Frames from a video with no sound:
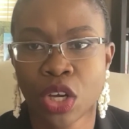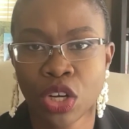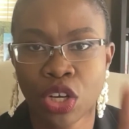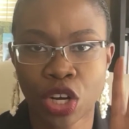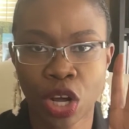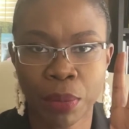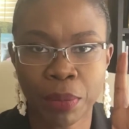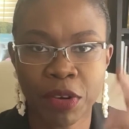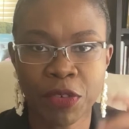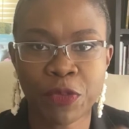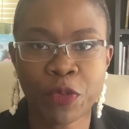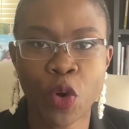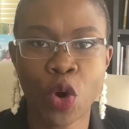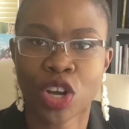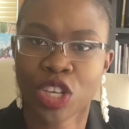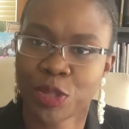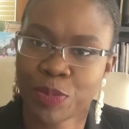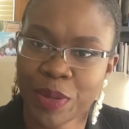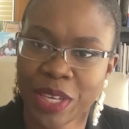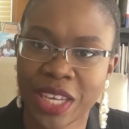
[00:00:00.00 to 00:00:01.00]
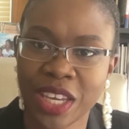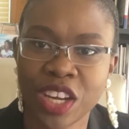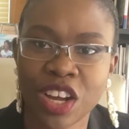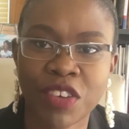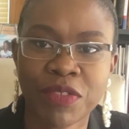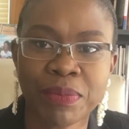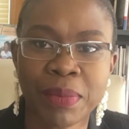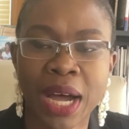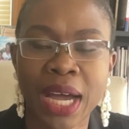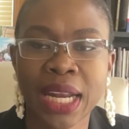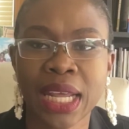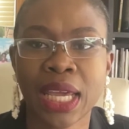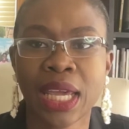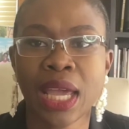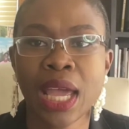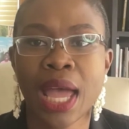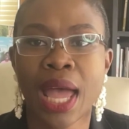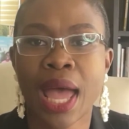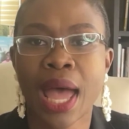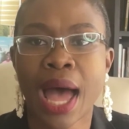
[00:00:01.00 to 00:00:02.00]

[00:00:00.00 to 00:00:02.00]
Number 4, speaking of money,